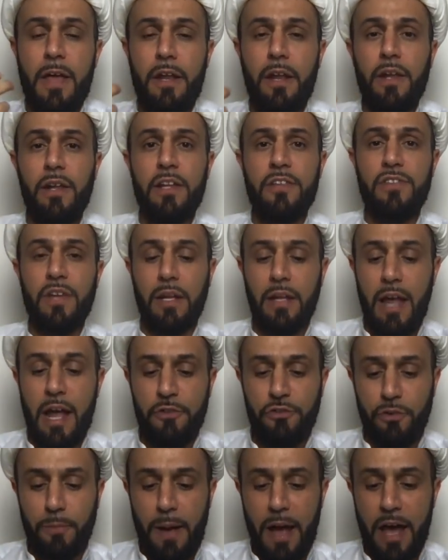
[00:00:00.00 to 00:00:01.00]
And it's
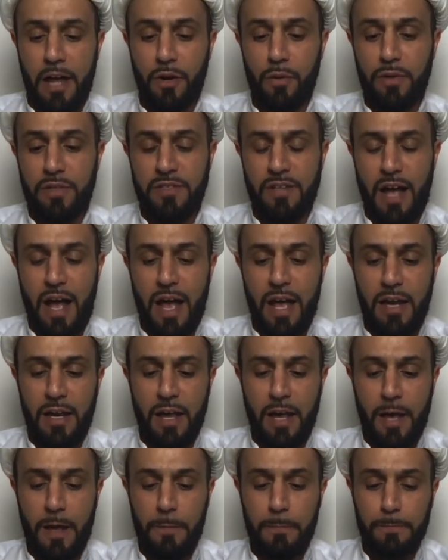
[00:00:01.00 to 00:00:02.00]
Allah subhanahu wa
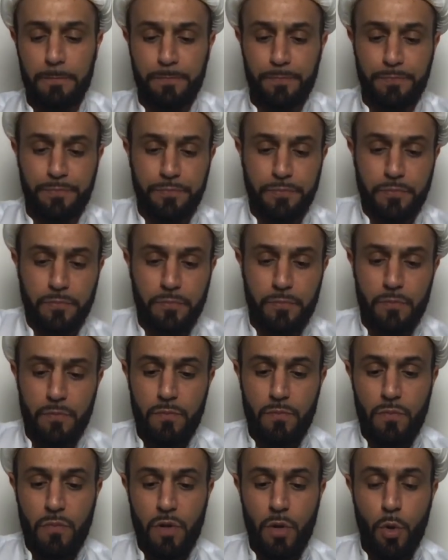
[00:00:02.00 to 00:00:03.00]
ta'ala
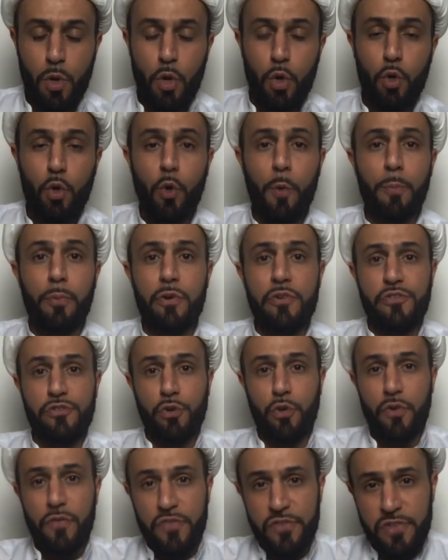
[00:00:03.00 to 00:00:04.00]
who
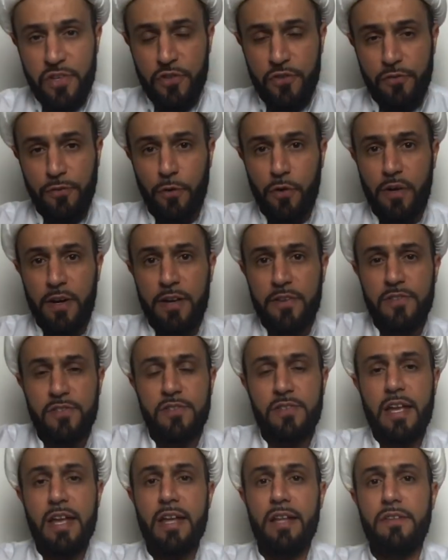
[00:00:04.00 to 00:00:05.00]
preserves this for
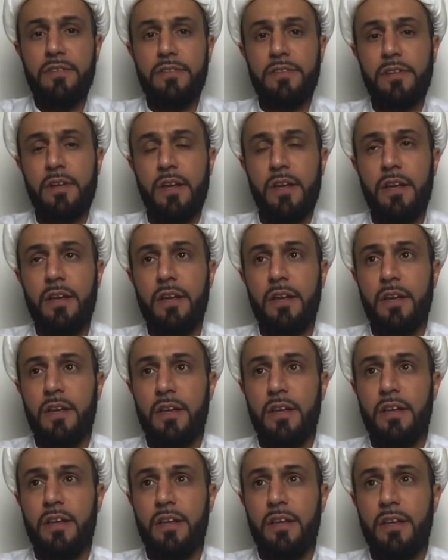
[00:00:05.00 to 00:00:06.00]
us, and
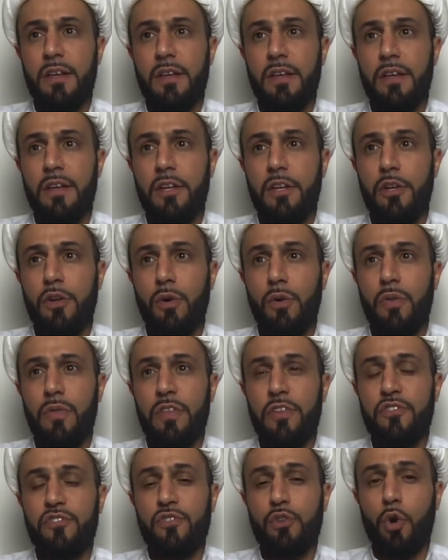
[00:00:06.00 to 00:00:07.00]
you know,
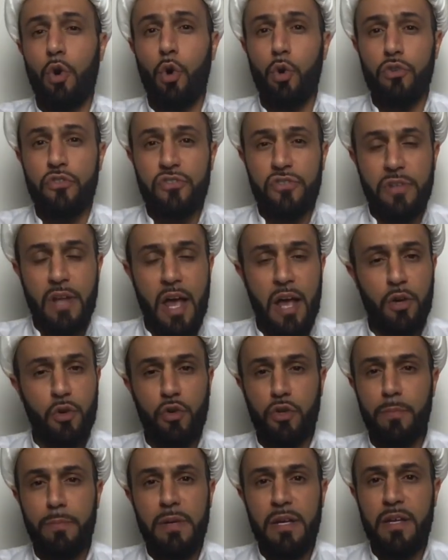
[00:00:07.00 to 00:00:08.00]
this husna
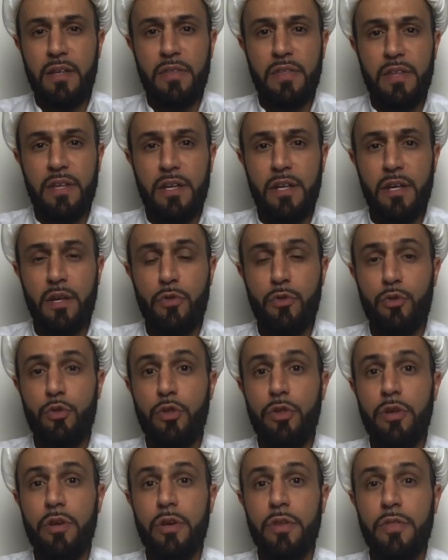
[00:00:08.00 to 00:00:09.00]
could be
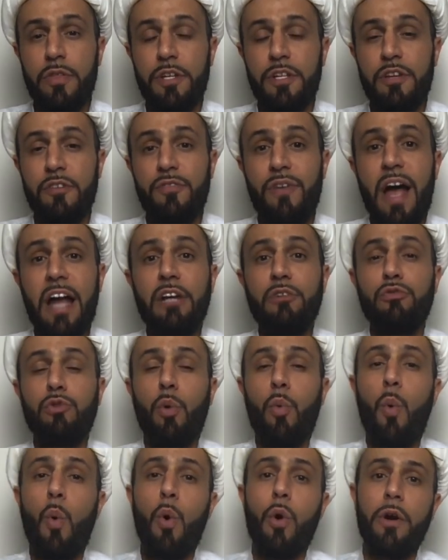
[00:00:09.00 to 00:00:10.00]
the divine
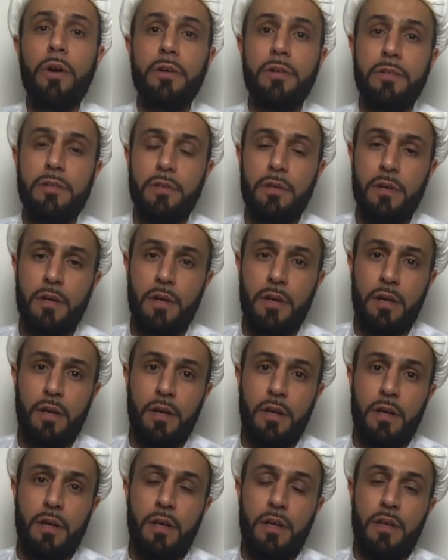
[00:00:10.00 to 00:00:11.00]
reward
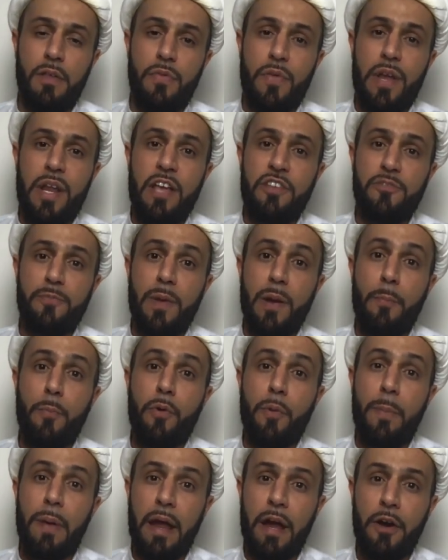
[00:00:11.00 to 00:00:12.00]
that has been
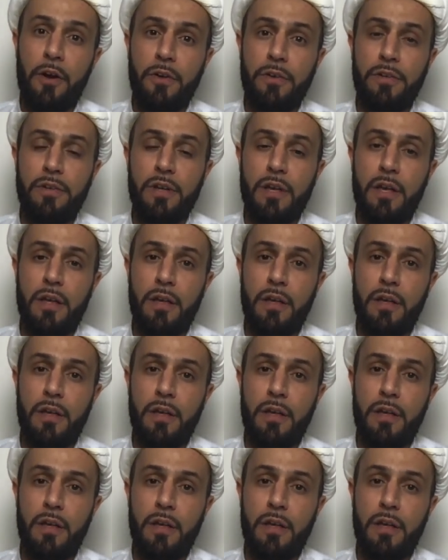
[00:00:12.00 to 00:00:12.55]
prepared